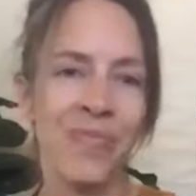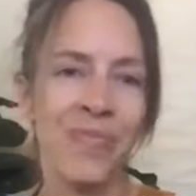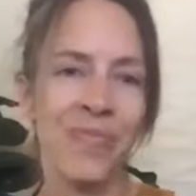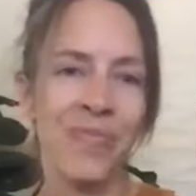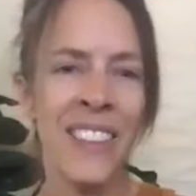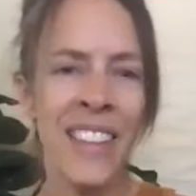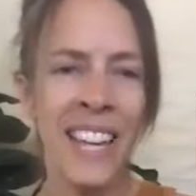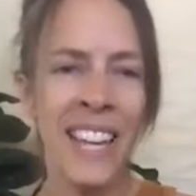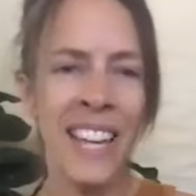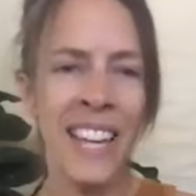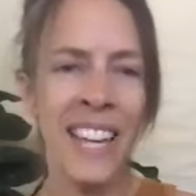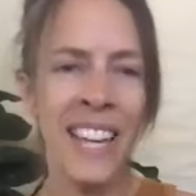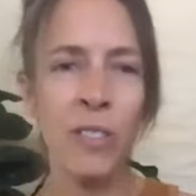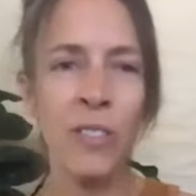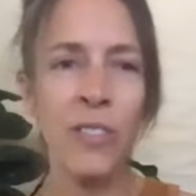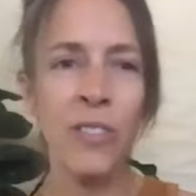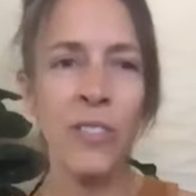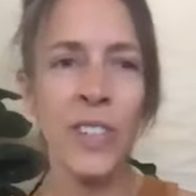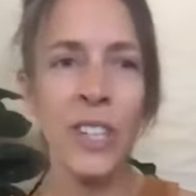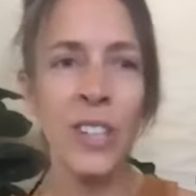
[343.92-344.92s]
they can often
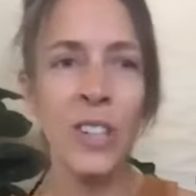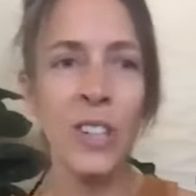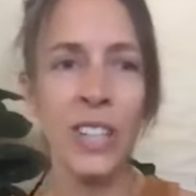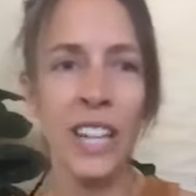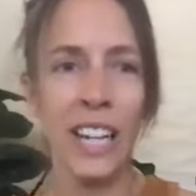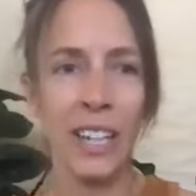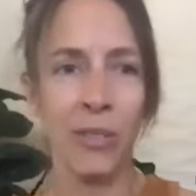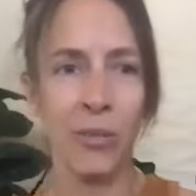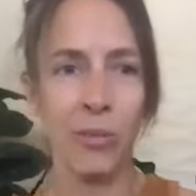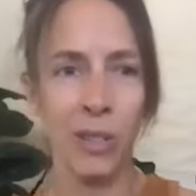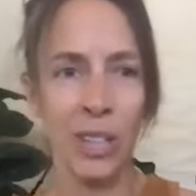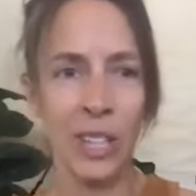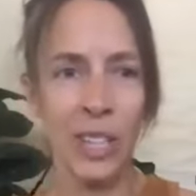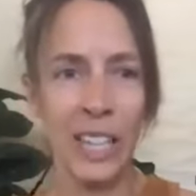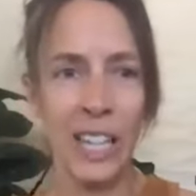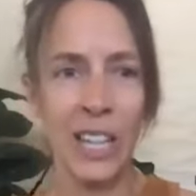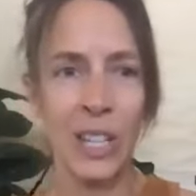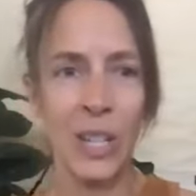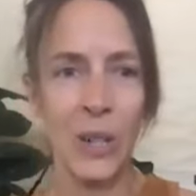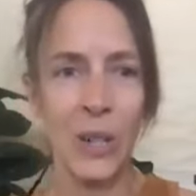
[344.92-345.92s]
feel like really
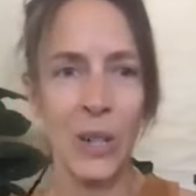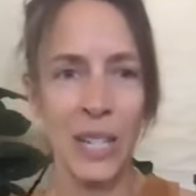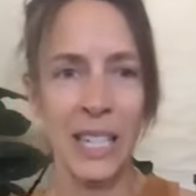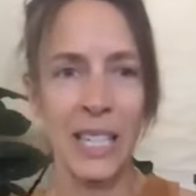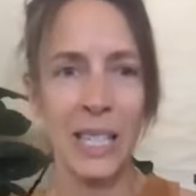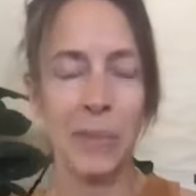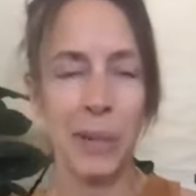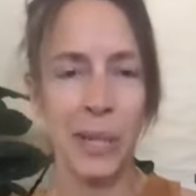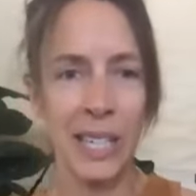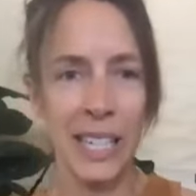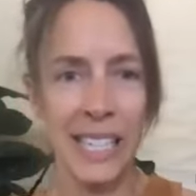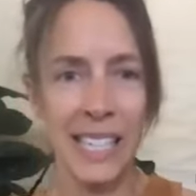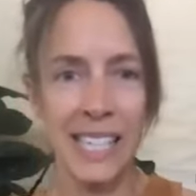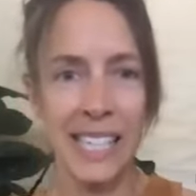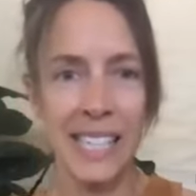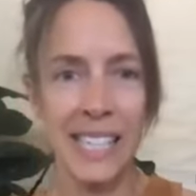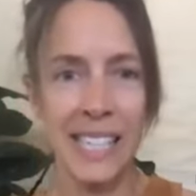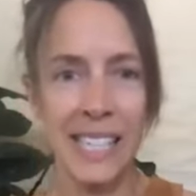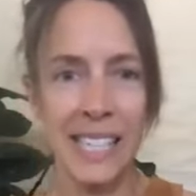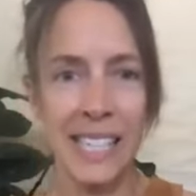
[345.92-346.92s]
alone
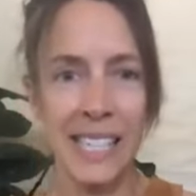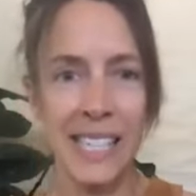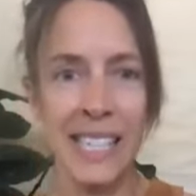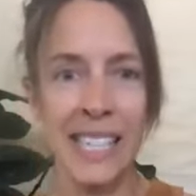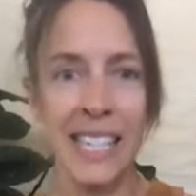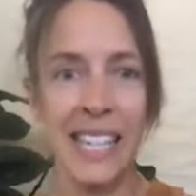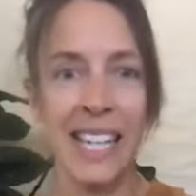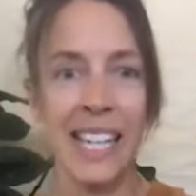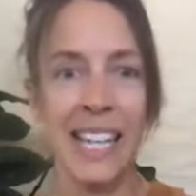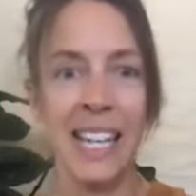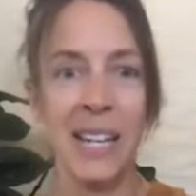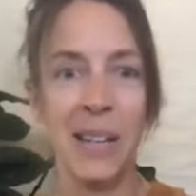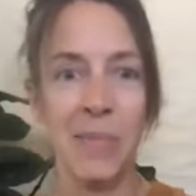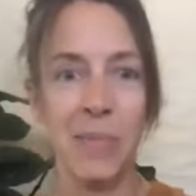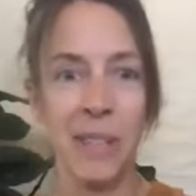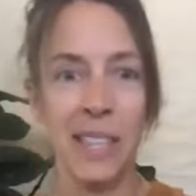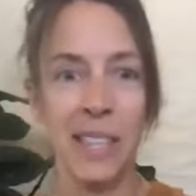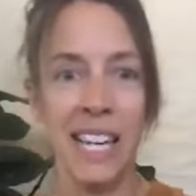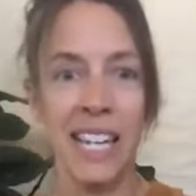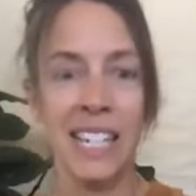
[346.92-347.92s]
experiences,
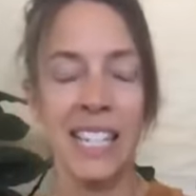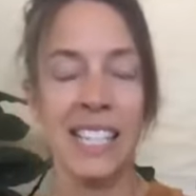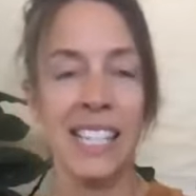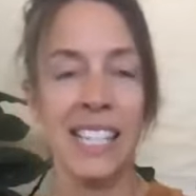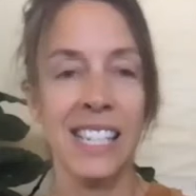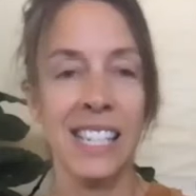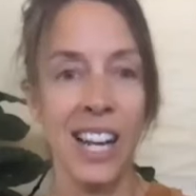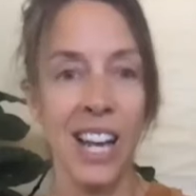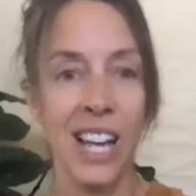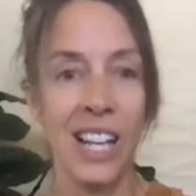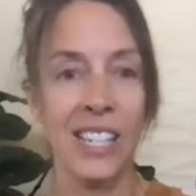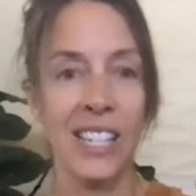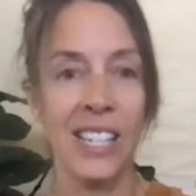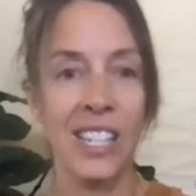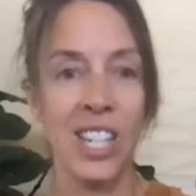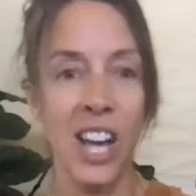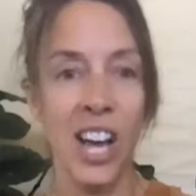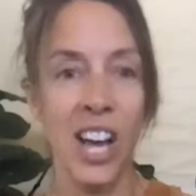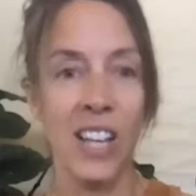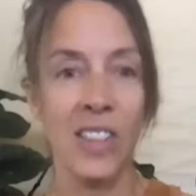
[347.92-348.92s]
but that is just
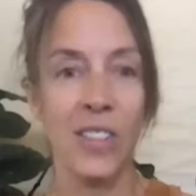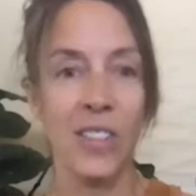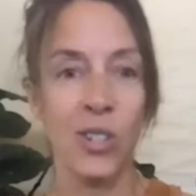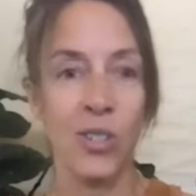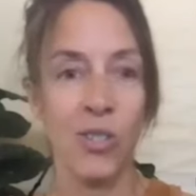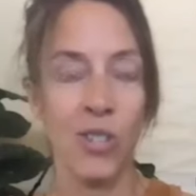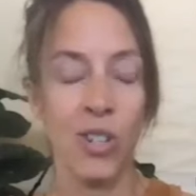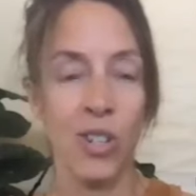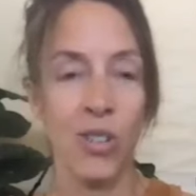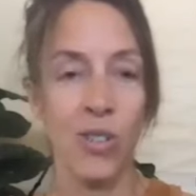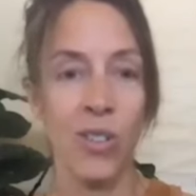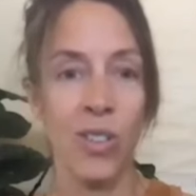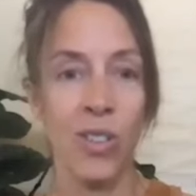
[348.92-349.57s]
not the truth.